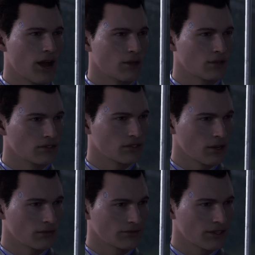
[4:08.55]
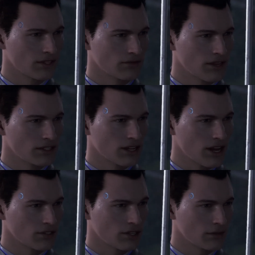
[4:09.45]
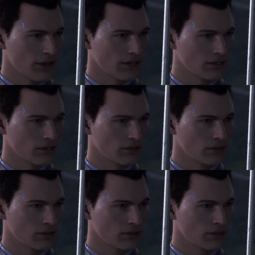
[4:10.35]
I will solve this investigation, Amanda.